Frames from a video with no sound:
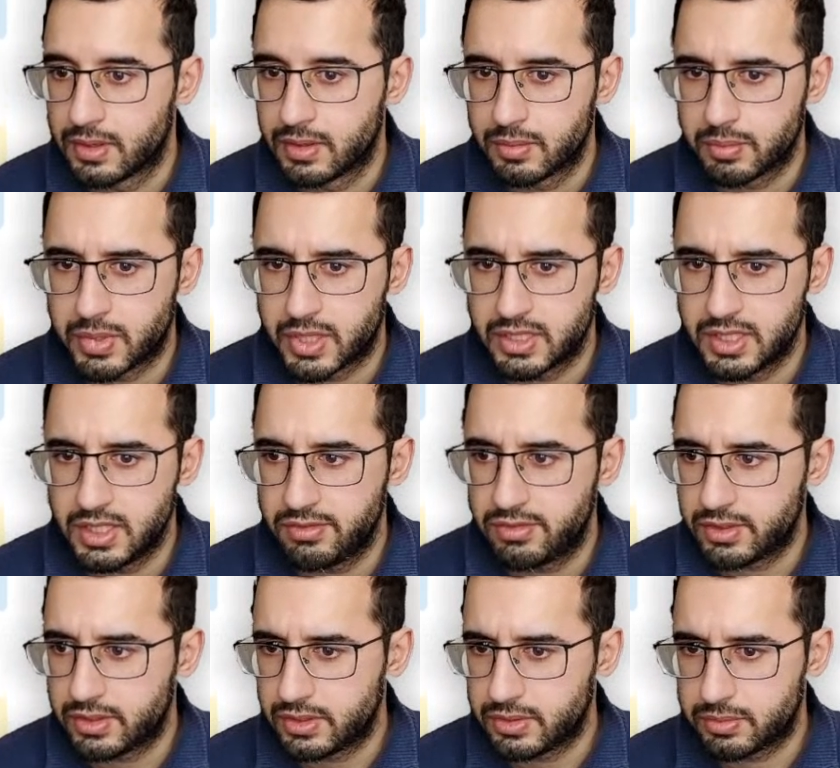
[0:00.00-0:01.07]
By
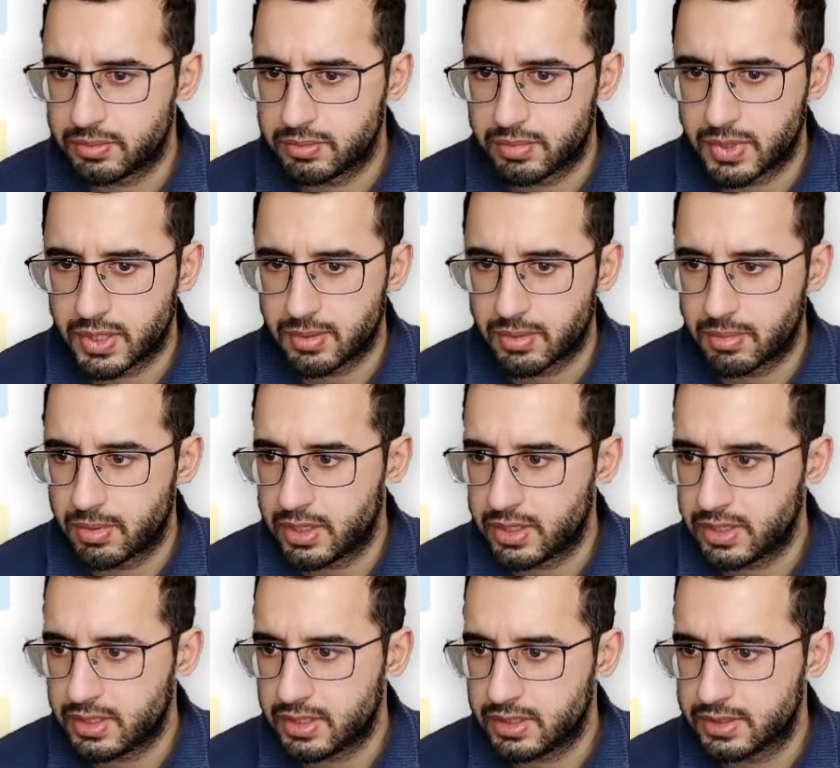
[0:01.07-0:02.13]
default, blah blah
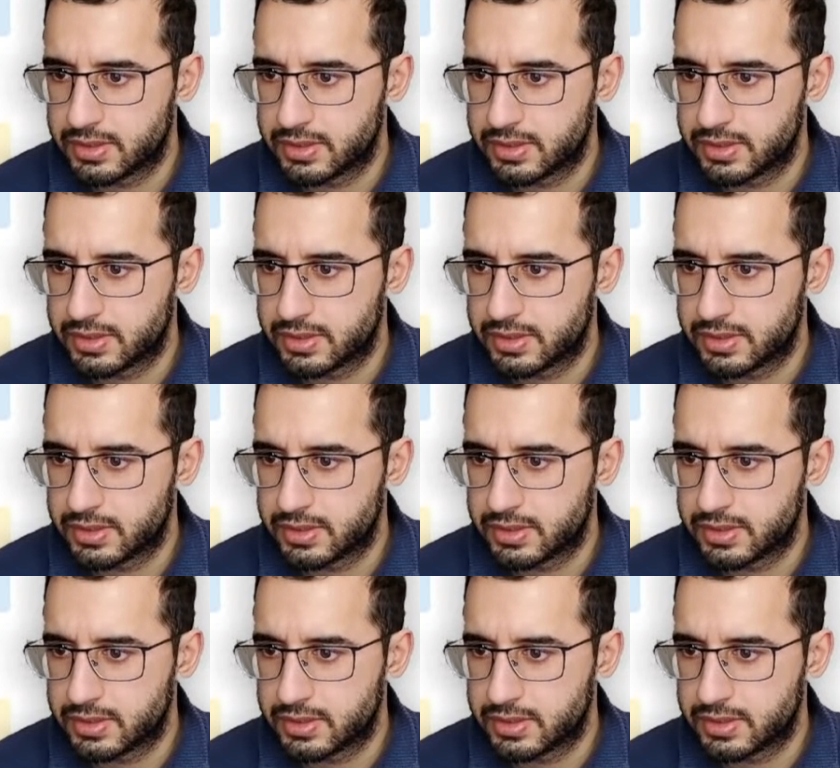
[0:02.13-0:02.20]
blah.